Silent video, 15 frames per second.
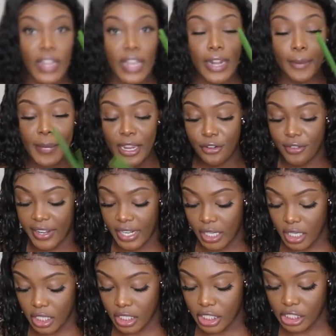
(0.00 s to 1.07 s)
now that my
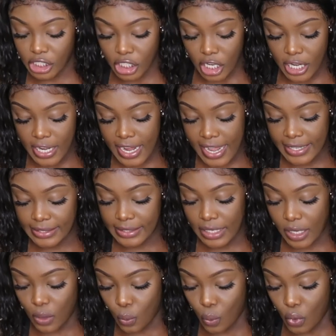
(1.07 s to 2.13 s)
green onions are nice
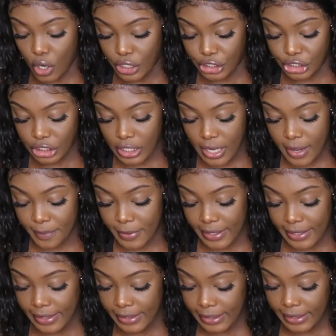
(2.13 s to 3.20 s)
and washed up
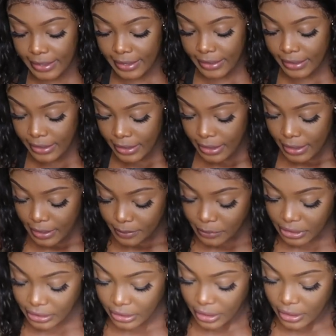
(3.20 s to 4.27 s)
and clean, I'm
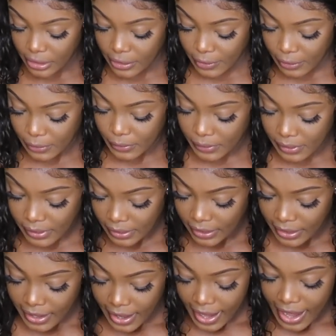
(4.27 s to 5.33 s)
just going to go
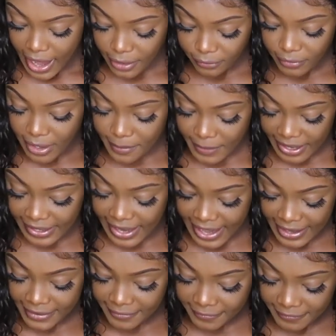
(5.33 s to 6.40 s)
and run my
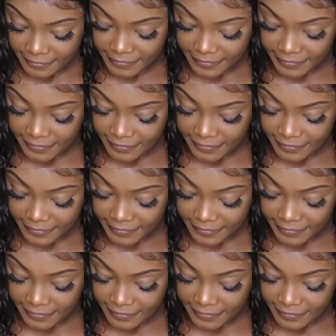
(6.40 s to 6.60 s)
knife.